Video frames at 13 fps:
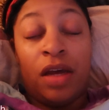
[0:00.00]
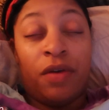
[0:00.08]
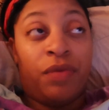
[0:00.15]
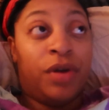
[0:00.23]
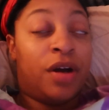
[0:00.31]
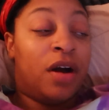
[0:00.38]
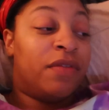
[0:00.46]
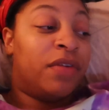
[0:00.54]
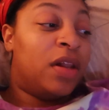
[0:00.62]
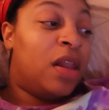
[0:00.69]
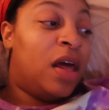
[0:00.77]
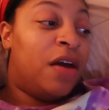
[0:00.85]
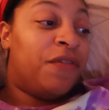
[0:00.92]
if we
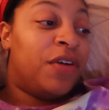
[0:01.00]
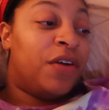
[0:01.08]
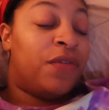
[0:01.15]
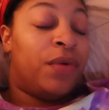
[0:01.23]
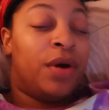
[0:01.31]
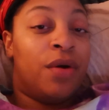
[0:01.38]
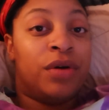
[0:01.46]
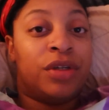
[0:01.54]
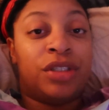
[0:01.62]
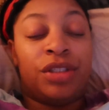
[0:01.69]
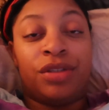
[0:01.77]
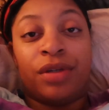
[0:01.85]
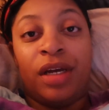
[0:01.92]
curving left, if we going
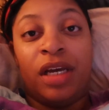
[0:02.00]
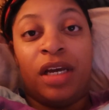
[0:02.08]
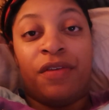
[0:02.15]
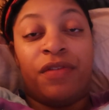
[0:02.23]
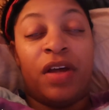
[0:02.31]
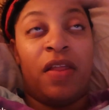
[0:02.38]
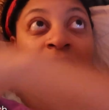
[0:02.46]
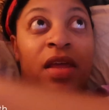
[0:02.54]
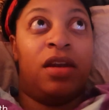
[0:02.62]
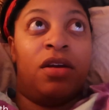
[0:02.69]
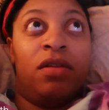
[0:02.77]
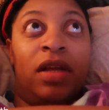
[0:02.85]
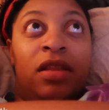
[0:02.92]
straight, if and then
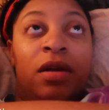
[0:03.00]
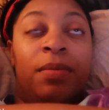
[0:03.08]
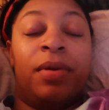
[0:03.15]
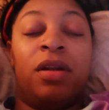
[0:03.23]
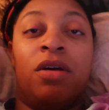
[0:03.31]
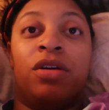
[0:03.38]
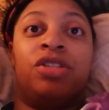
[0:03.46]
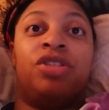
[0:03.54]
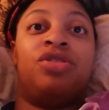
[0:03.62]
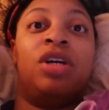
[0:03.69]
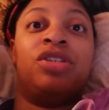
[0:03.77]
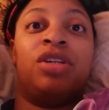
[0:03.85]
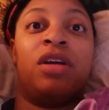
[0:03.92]
don't let there be no
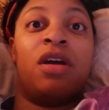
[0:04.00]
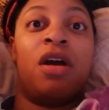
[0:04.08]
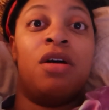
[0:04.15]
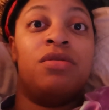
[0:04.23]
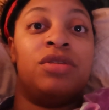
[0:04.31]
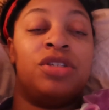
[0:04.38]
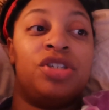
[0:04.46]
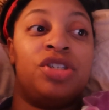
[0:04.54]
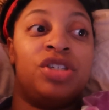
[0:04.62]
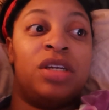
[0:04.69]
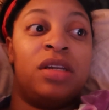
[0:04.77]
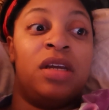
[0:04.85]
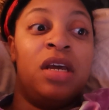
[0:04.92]
construction and cones and
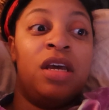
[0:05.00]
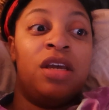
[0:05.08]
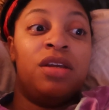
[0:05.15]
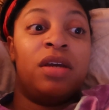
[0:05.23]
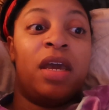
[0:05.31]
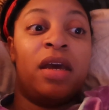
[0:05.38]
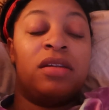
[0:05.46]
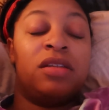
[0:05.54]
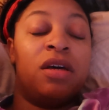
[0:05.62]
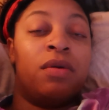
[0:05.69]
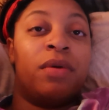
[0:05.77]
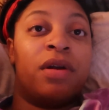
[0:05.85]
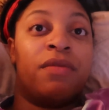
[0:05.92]
shit. You can't
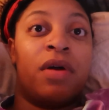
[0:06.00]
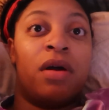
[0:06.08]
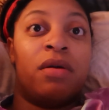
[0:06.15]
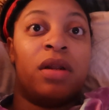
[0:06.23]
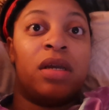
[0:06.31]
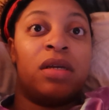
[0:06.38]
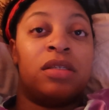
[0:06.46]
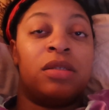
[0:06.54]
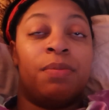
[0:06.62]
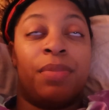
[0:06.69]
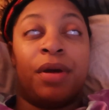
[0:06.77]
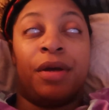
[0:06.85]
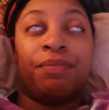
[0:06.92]
tell where the road is,
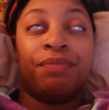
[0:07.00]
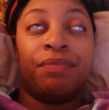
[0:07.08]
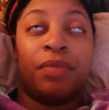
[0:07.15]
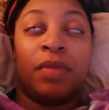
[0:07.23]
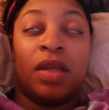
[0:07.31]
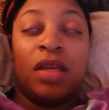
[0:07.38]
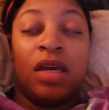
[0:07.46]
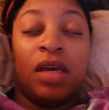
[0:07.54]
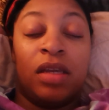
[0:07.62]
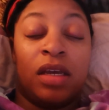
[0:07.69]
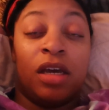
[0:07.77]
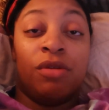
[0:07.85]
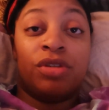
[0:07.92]
but
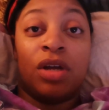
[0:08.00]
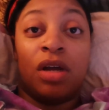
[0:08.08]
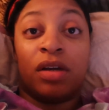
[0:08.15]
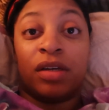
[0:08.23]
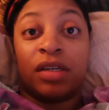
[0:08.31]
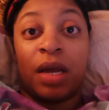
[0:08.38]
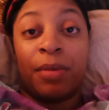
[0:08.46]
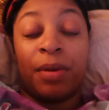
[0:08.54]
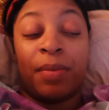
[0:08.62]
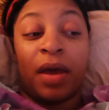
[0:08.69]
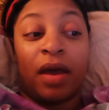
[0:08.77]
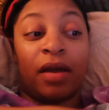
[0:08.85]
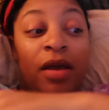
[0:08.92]
yeah, it was all good coming
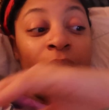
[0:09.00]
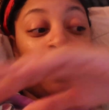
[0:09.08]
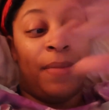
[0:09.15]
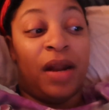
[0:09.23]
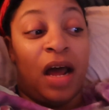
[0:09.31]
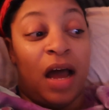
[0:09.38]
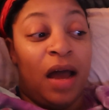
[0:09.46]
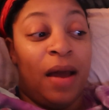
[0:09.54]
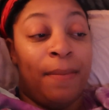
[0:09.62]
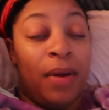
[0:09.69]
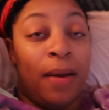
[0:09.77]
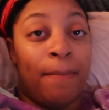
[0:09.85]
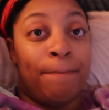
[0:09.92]
back. But
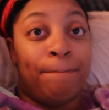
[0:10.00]
I'm